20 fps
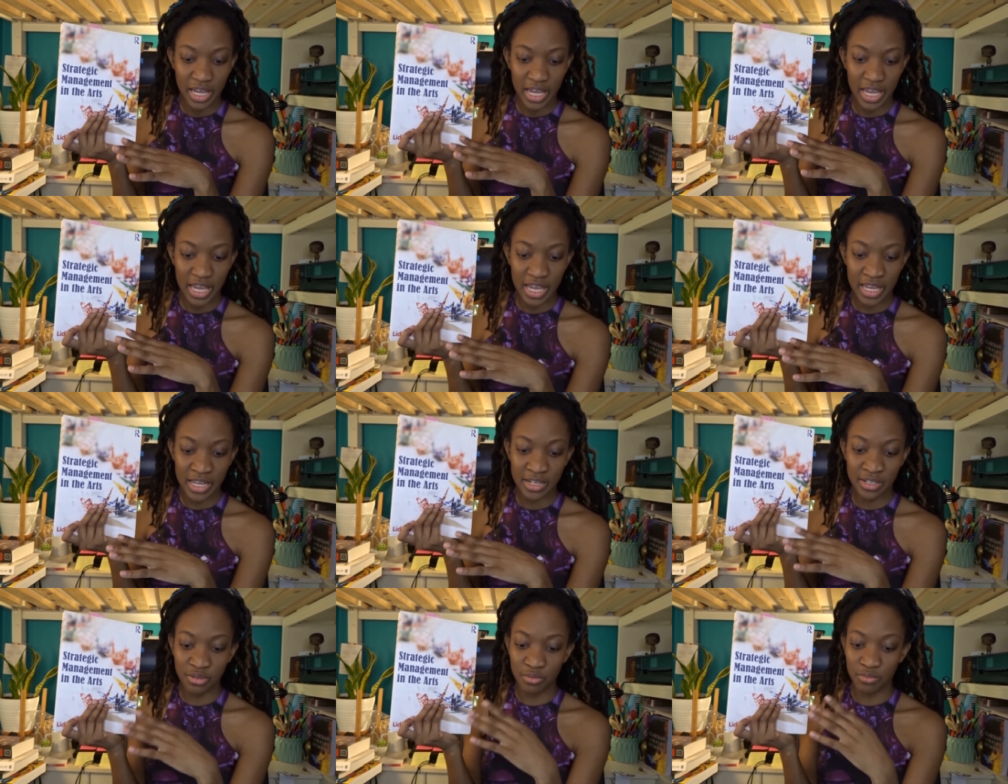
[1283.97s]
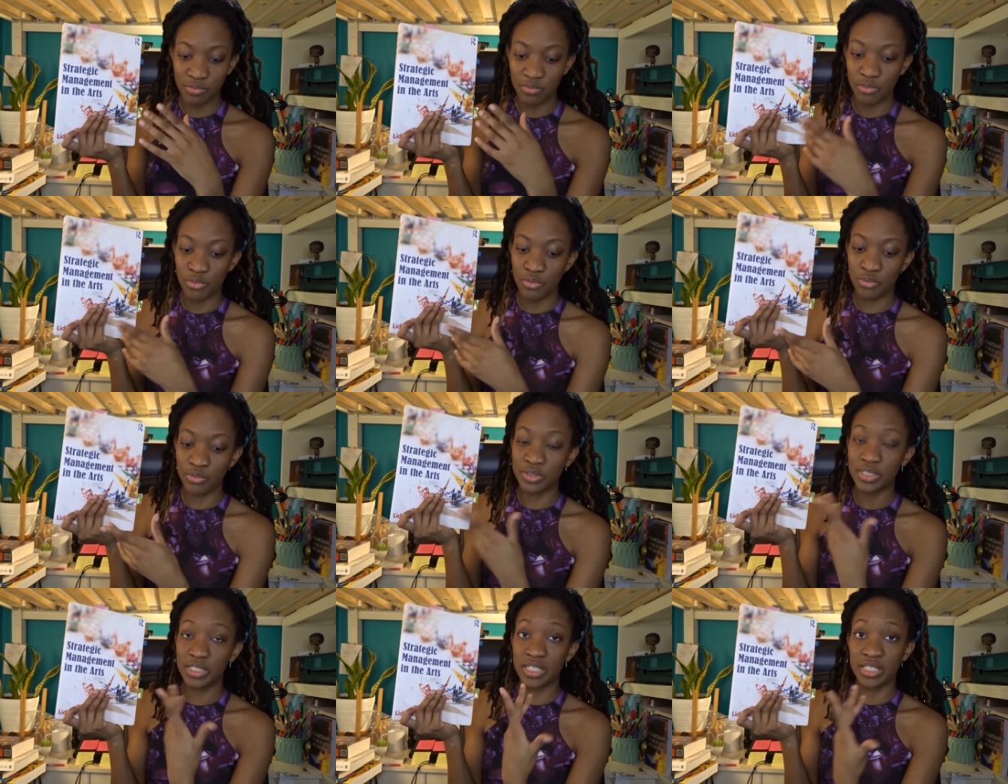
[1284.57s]
and the
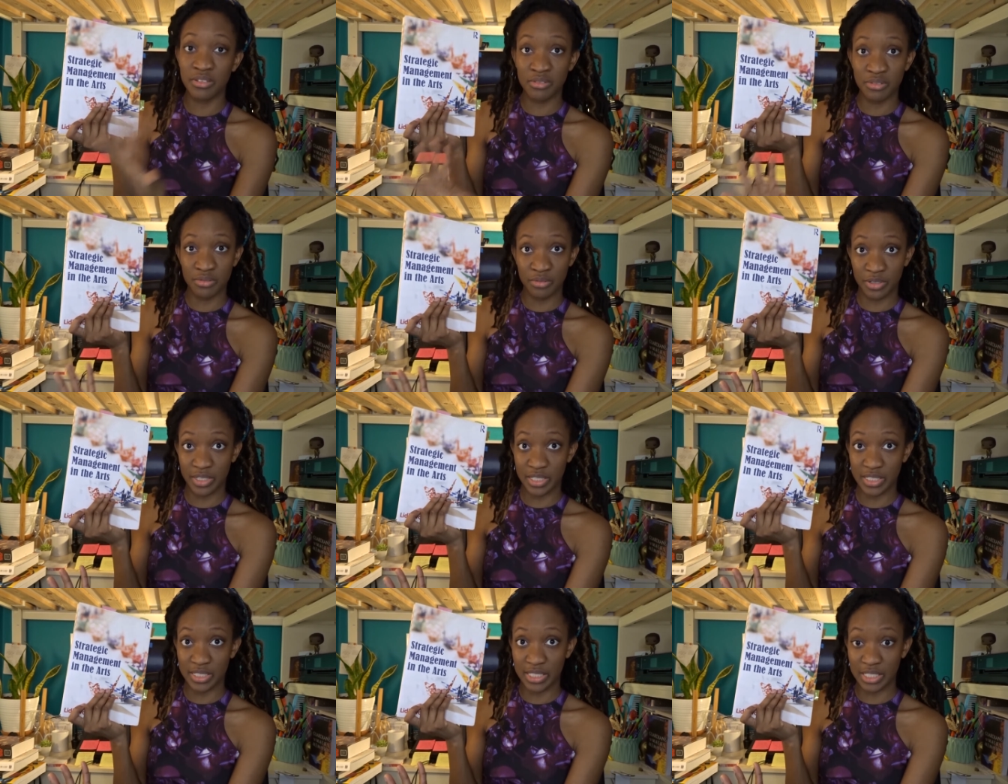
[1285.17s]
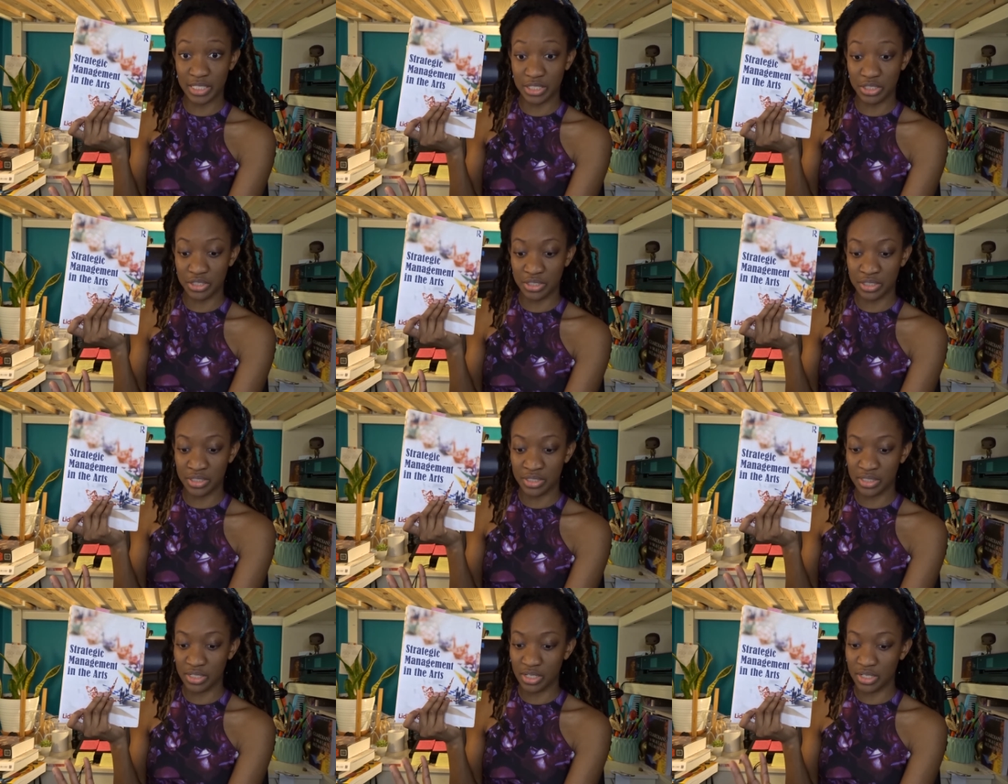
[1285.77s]
roles in those
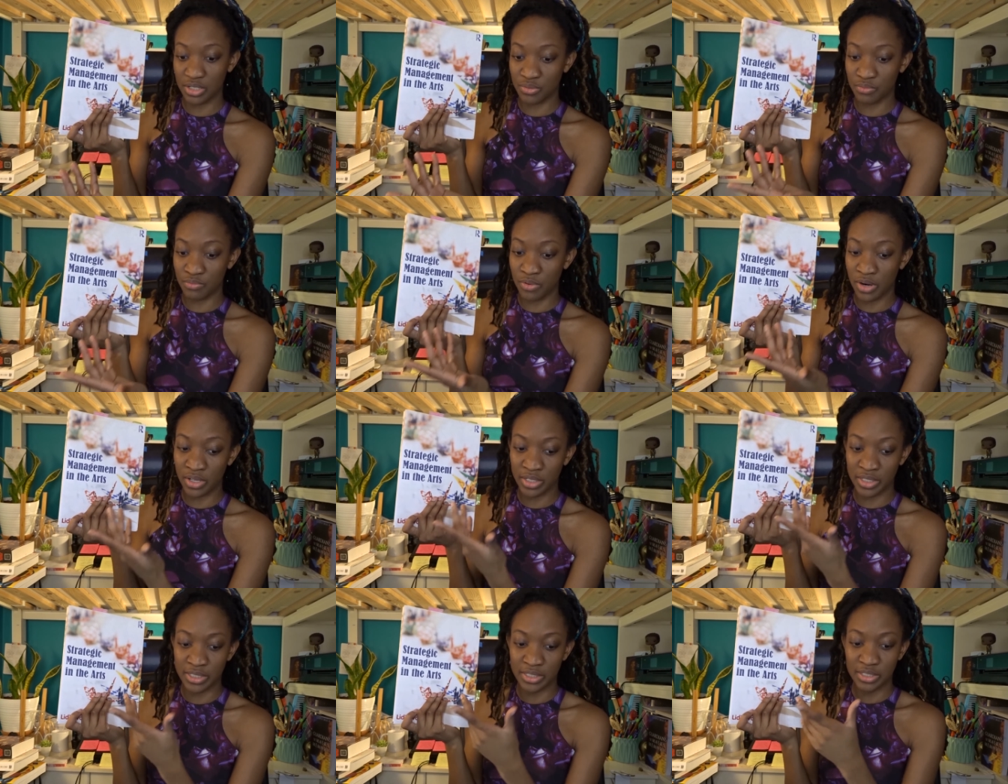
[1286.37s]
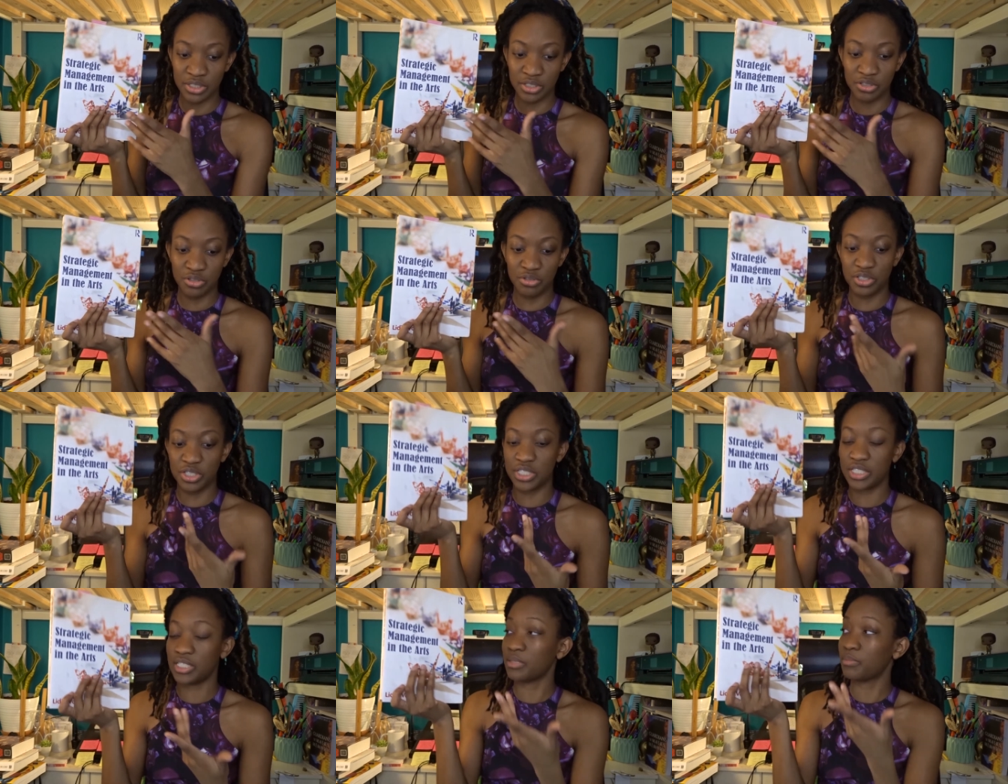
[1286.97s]
organizations, as well as the
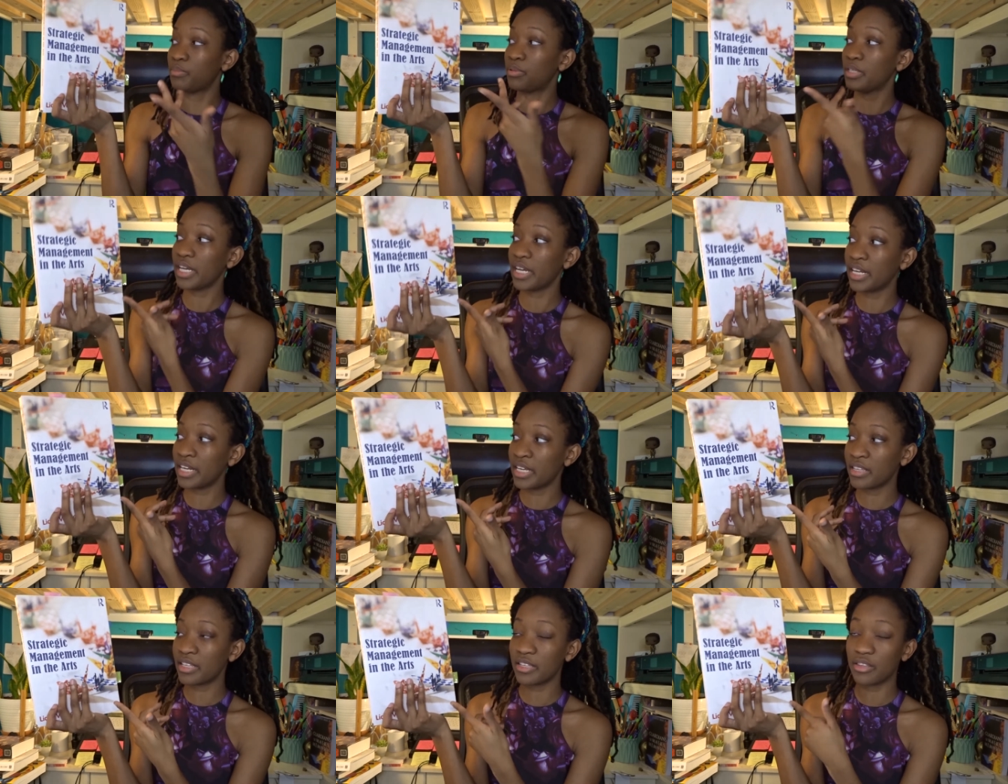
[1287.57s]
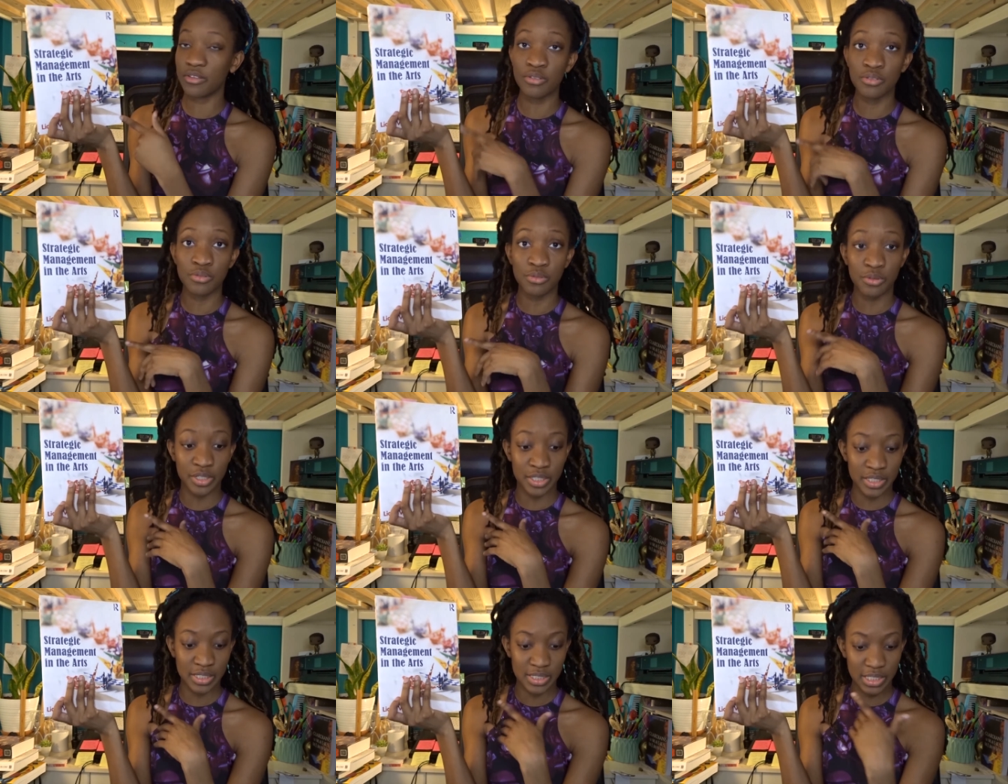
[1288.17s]
strategic planning that those
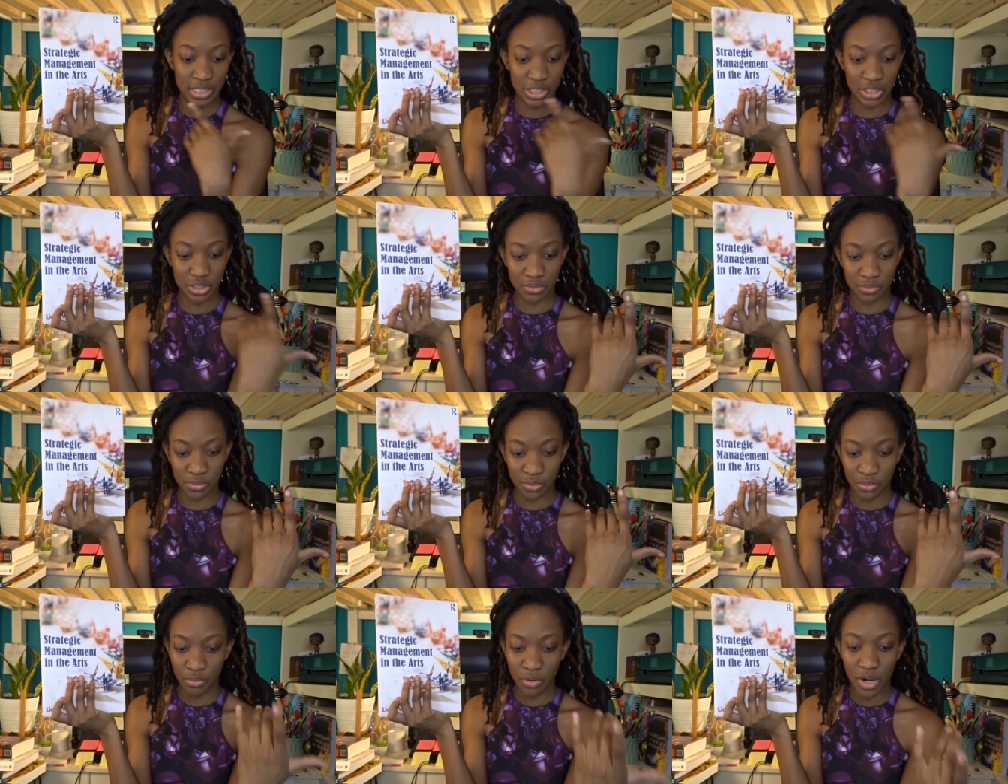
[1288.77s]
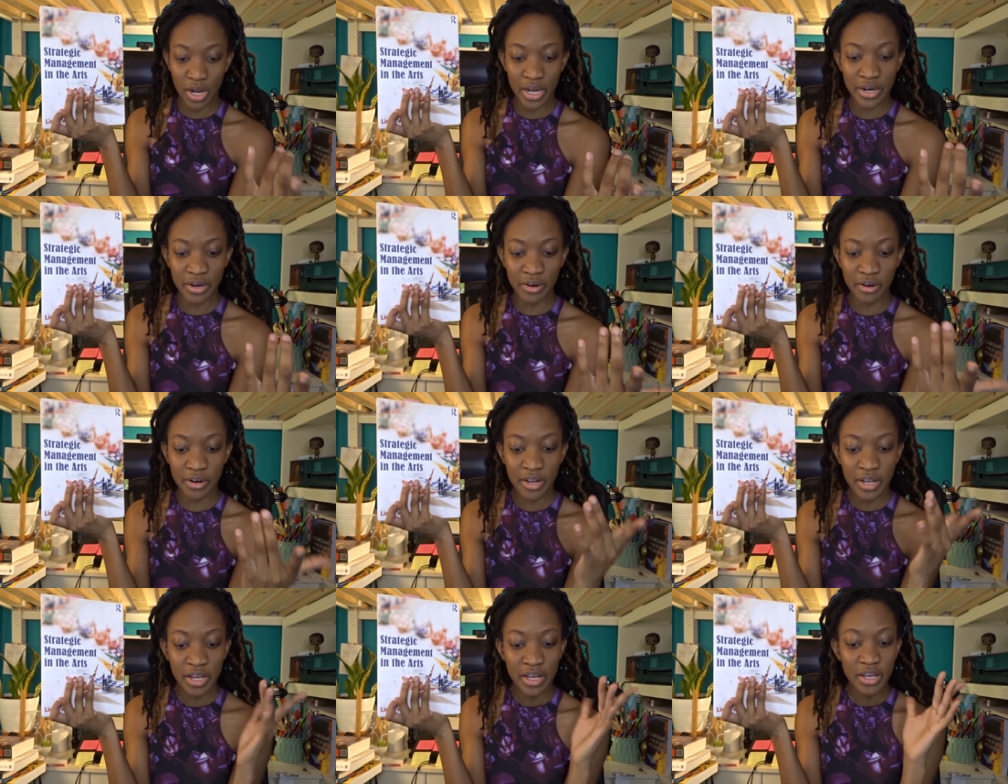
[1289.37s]
organizations
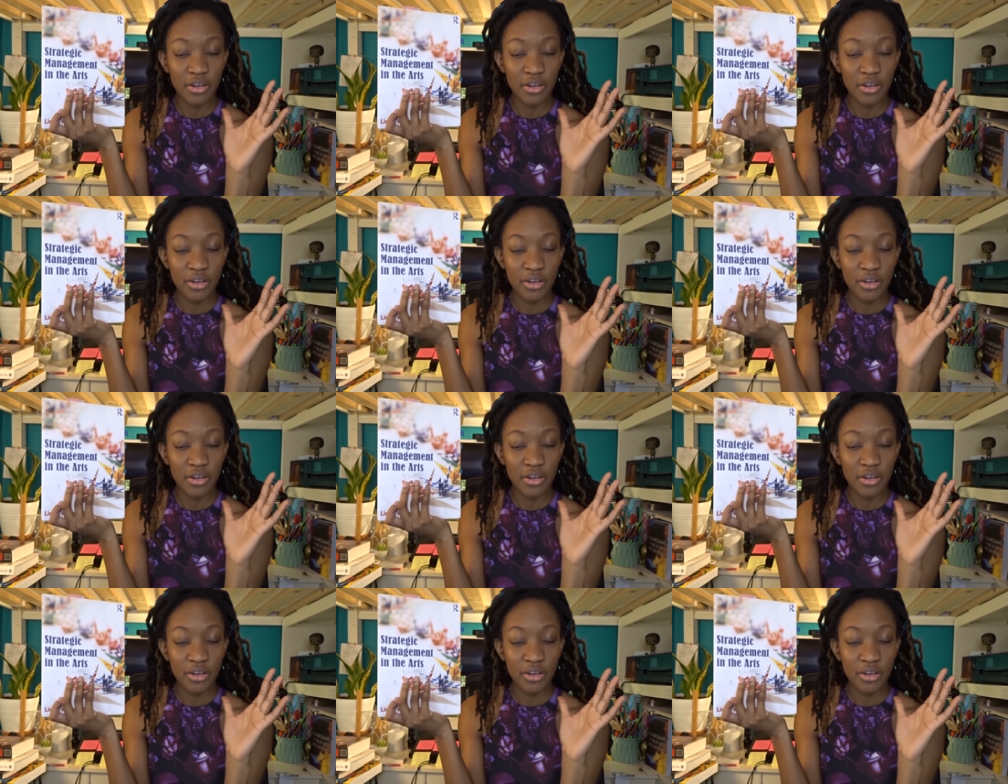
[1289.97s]
require,